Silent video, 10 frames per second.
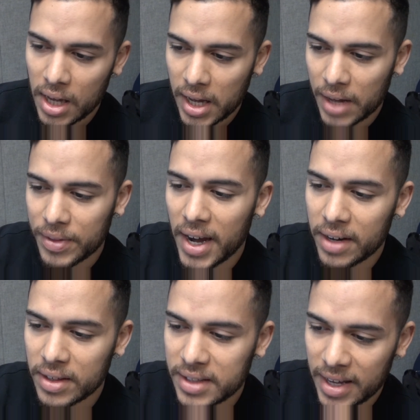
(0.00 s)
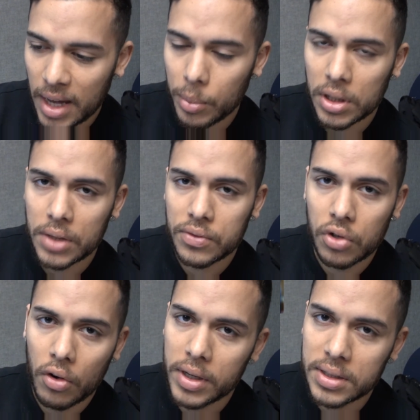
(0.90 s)
At the end of the day, I believe
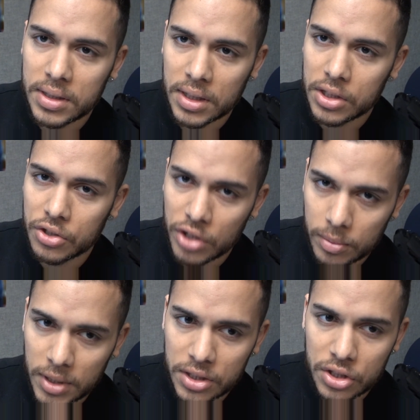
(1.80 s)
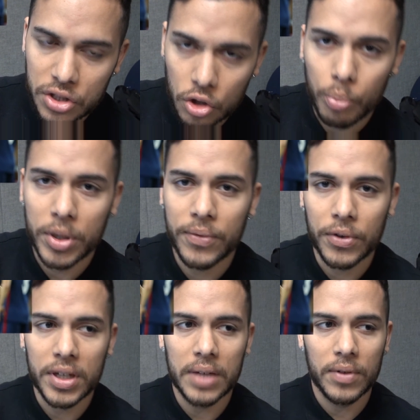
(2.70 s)
Torres is extremely stupid
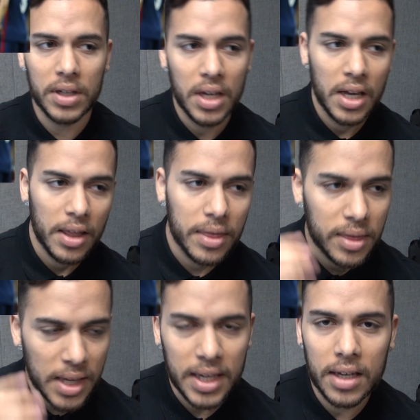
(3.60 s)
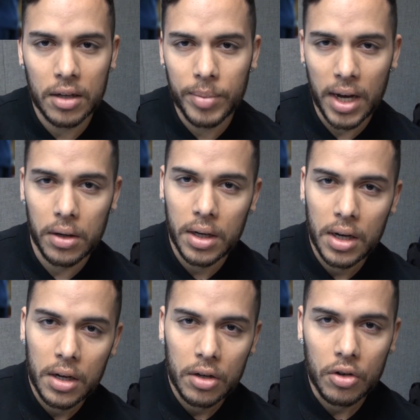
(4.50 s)
for even thinking about
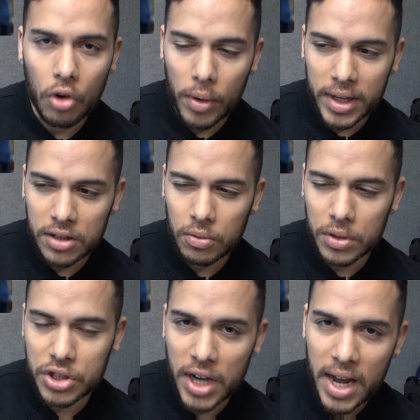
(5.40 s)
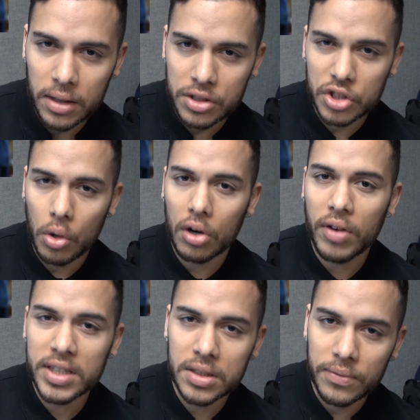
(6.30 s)
going into a challenge so
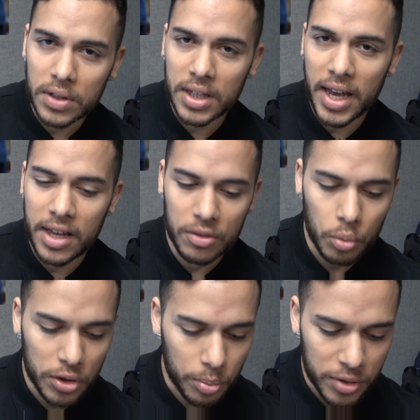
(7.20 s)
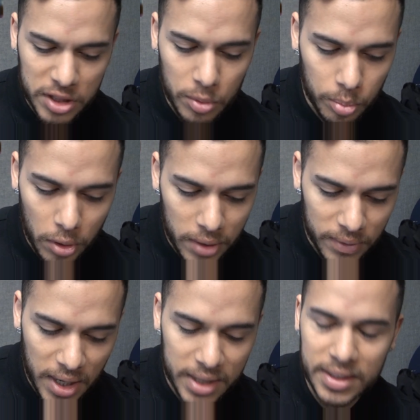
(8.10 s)
aggressively and where the principal point of
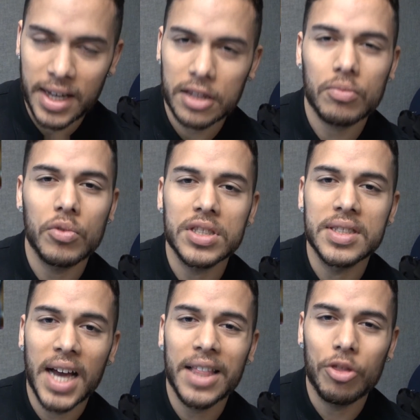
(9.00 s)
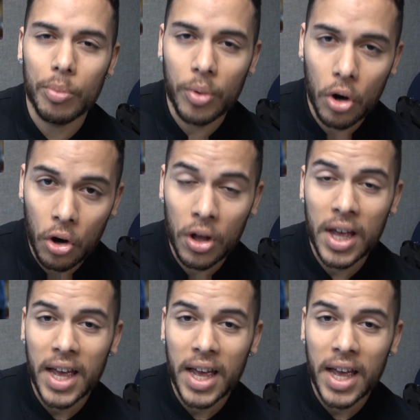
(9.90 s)
contact was not the ball